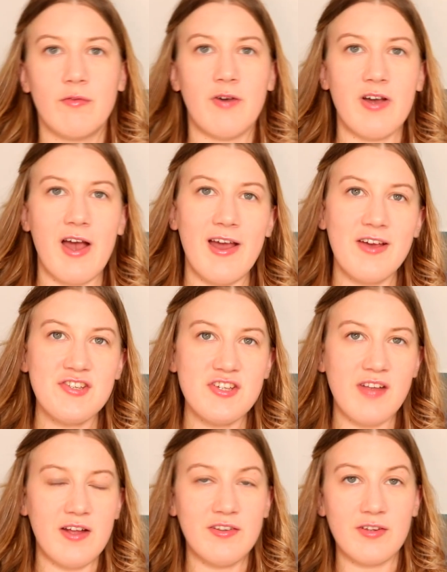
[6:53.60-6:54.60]
Well, I
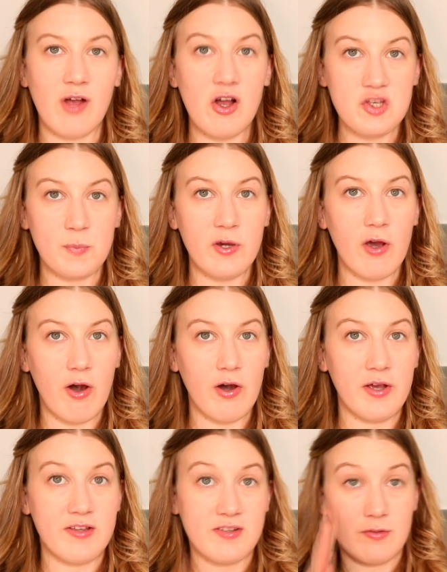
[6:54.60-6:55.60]
actually tend to touch my
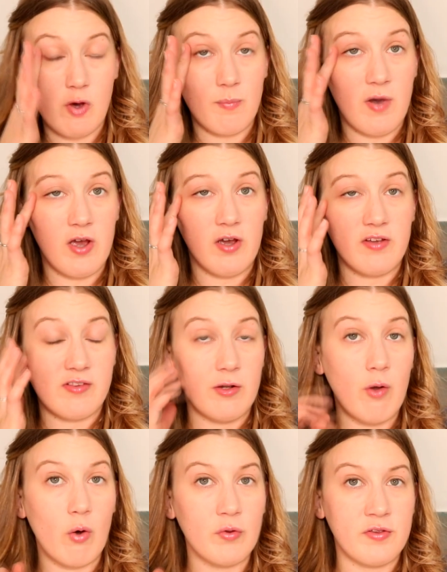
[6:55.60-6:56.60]
eyes and rub my eyes a
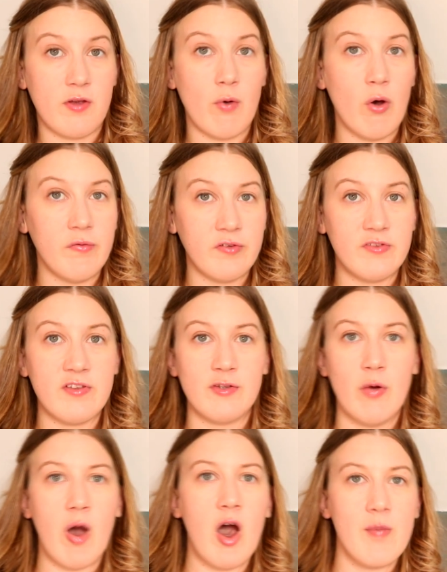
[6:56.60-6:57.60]
lot, so often there's
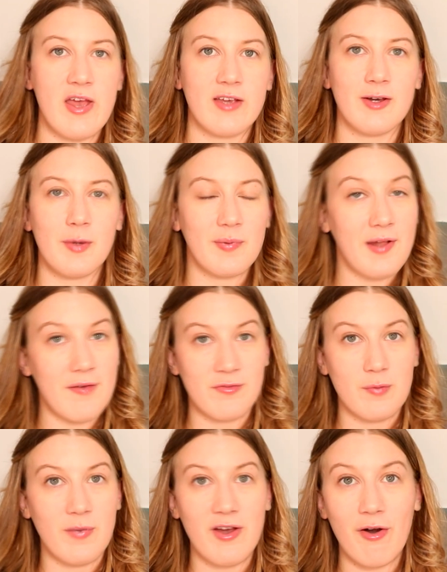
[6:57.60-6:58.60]
no eye makeup left
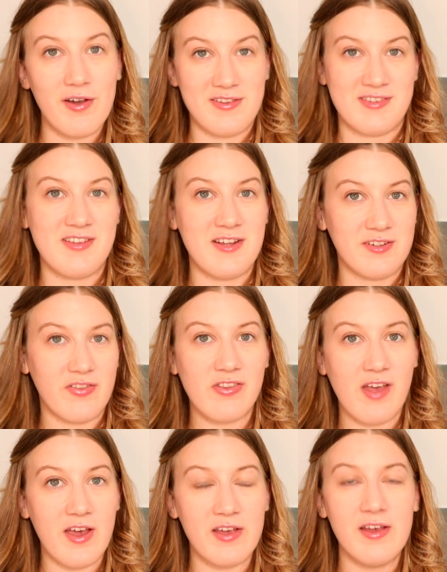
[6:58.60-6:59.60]
on my eyes at the end of the
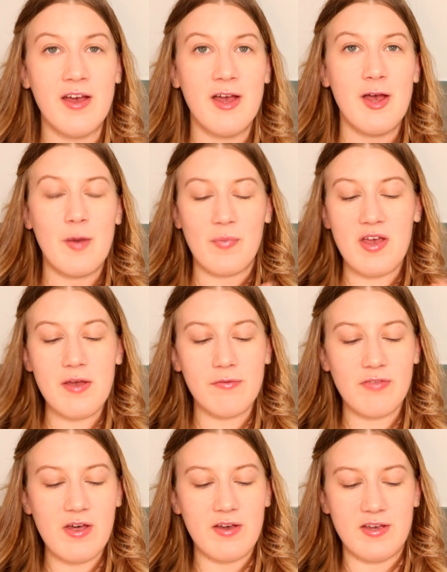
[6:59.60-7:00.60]
day. But if
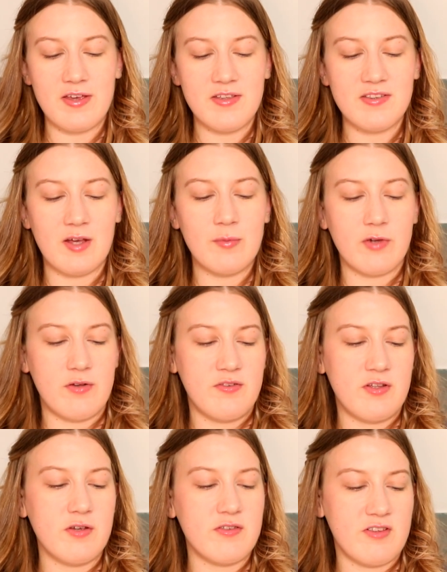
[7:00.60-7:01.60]
there is, I'm going
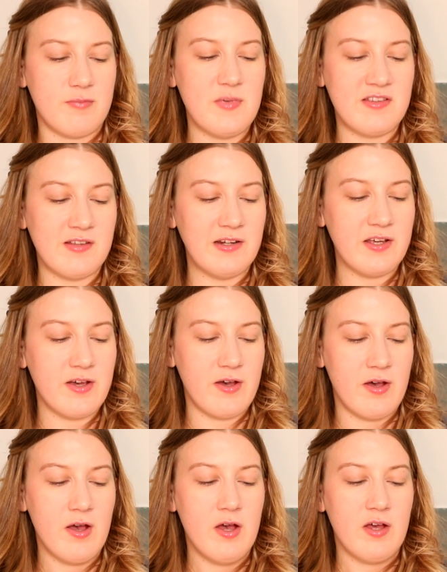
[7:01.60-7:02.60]
to use this micellar
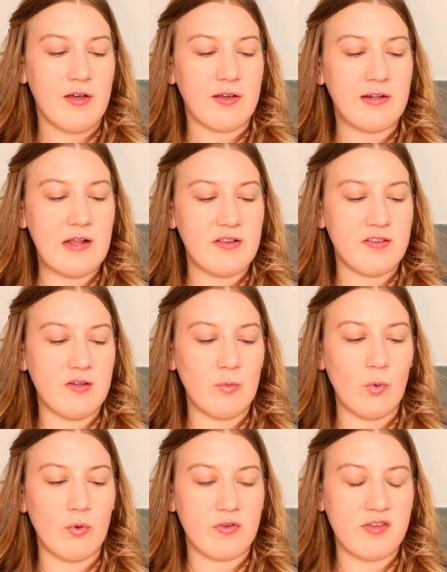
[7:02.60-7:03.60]
cleansing
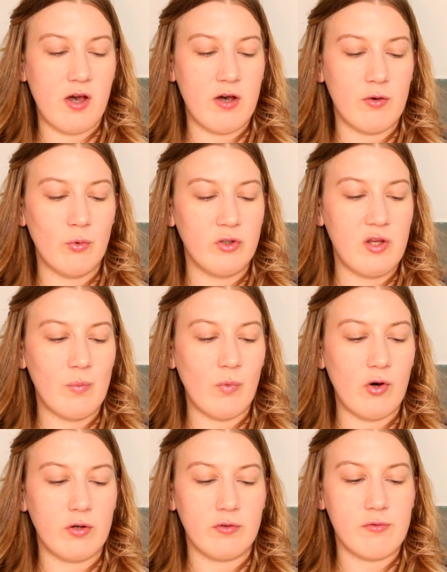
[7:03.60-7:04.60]
water
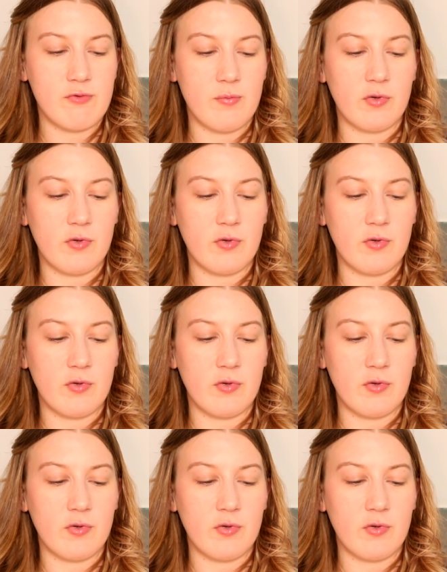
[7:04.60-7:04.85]
all-in-one from